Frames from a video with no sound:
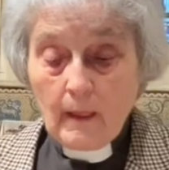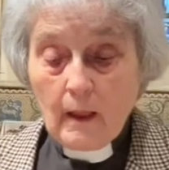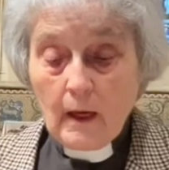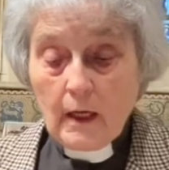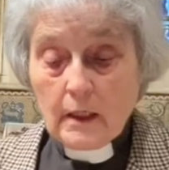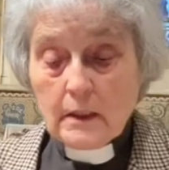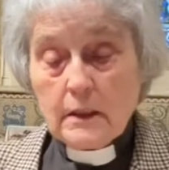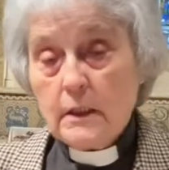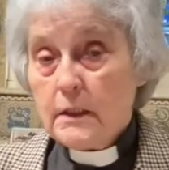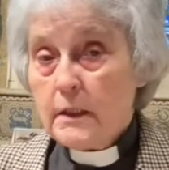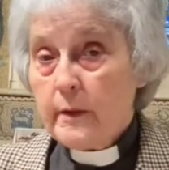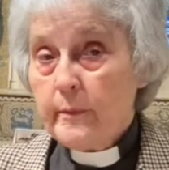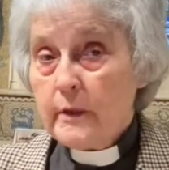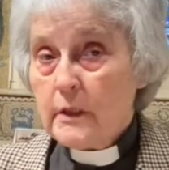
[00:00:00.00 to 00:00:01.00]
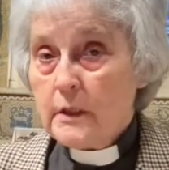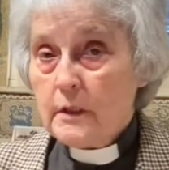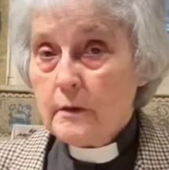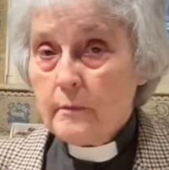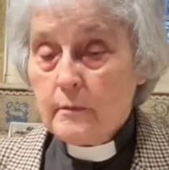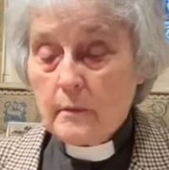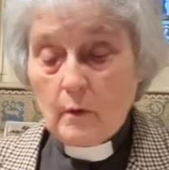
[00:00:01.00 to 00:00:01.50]

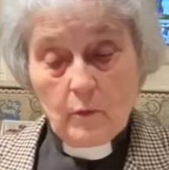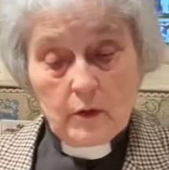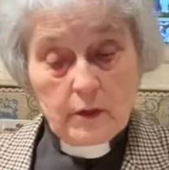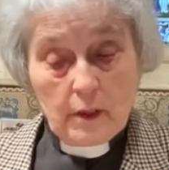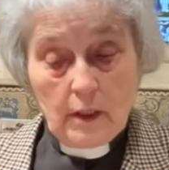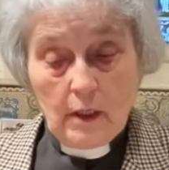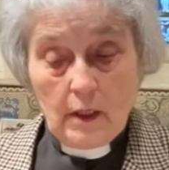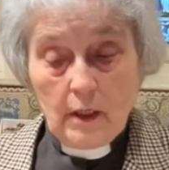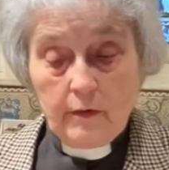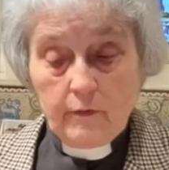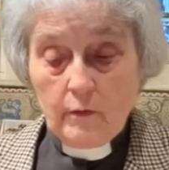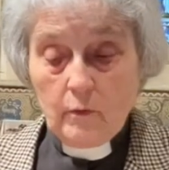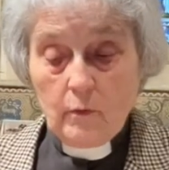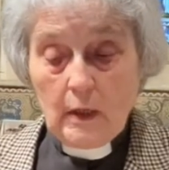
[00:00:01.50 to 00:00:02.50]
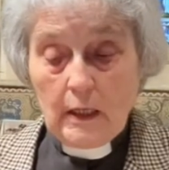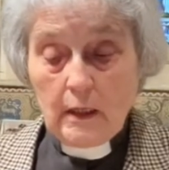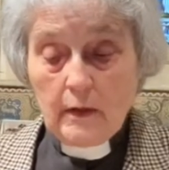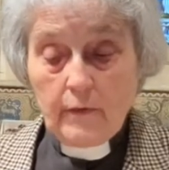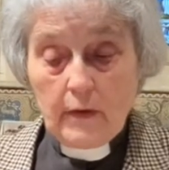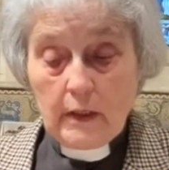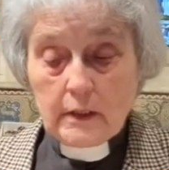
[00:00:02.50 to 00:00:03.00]
Anti-Semitism was alive and well
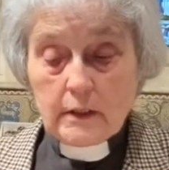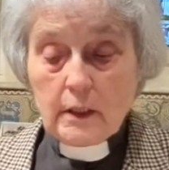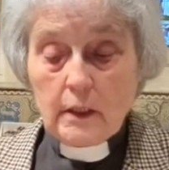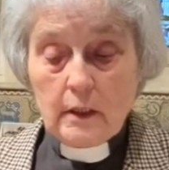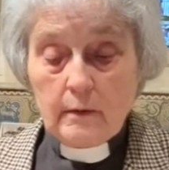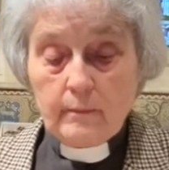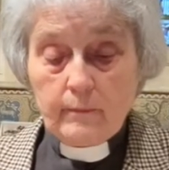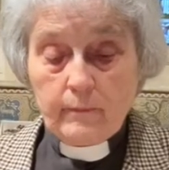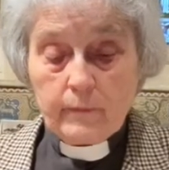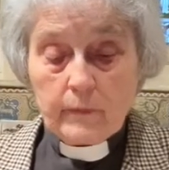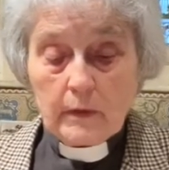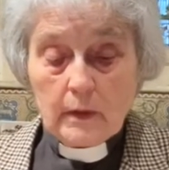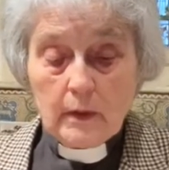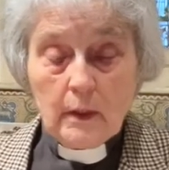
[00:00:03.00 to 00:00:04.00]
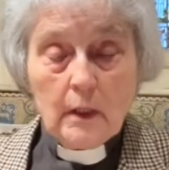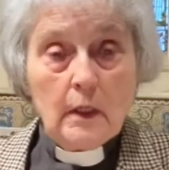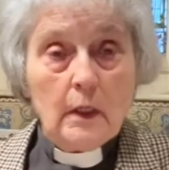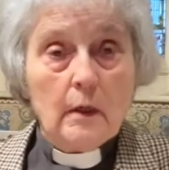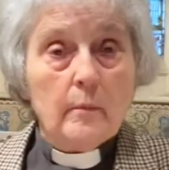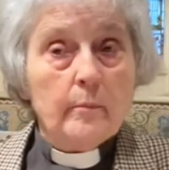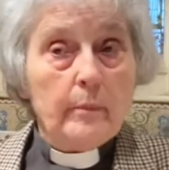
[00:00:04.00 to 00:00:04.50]
at that time.
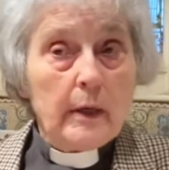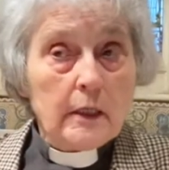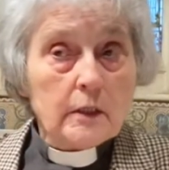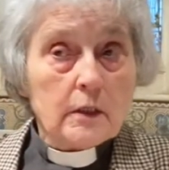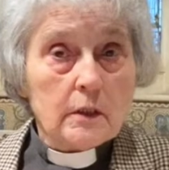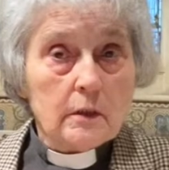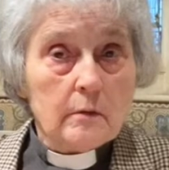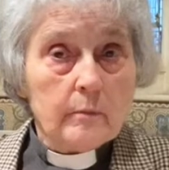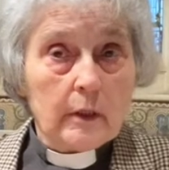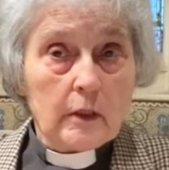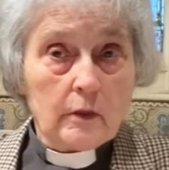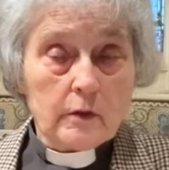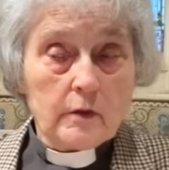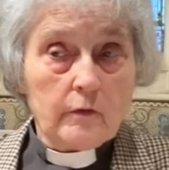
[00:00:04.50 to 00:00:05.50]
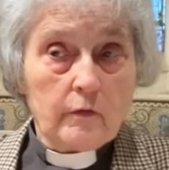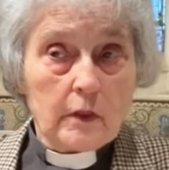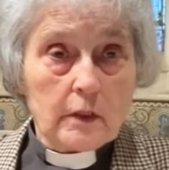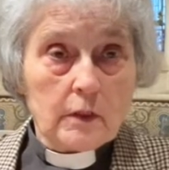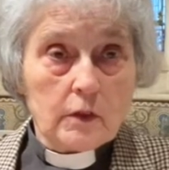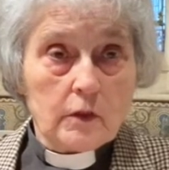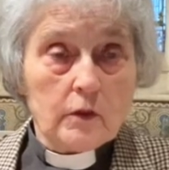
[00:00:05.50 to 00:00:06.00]
But because of
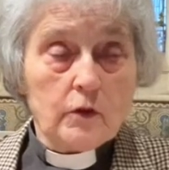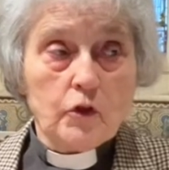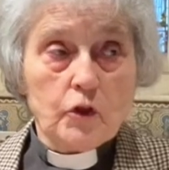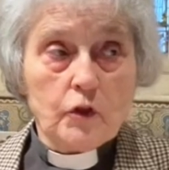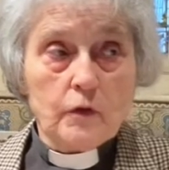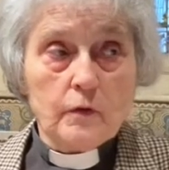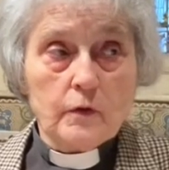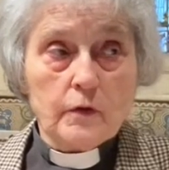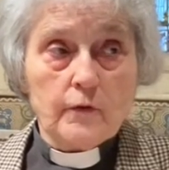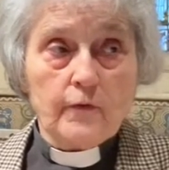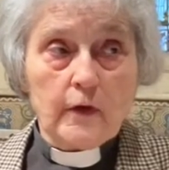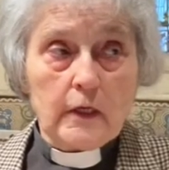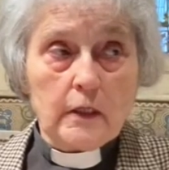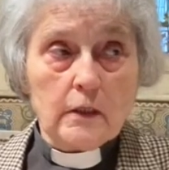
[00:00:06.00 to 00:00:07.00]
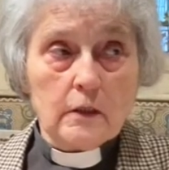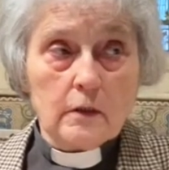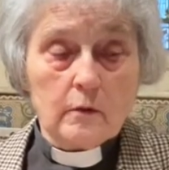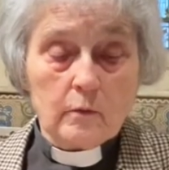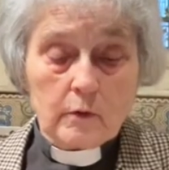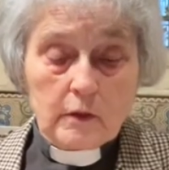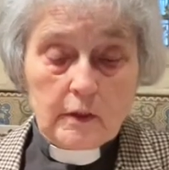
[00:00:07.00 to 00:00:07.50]
this, the Jews' fate
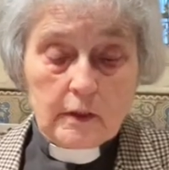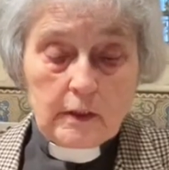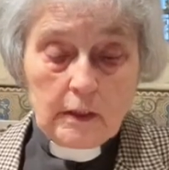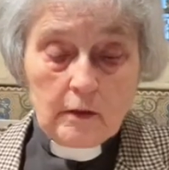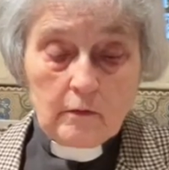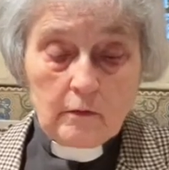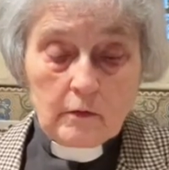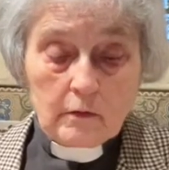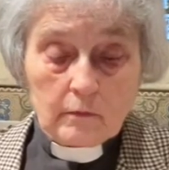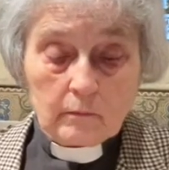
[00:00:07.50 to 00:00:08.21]
was sealed.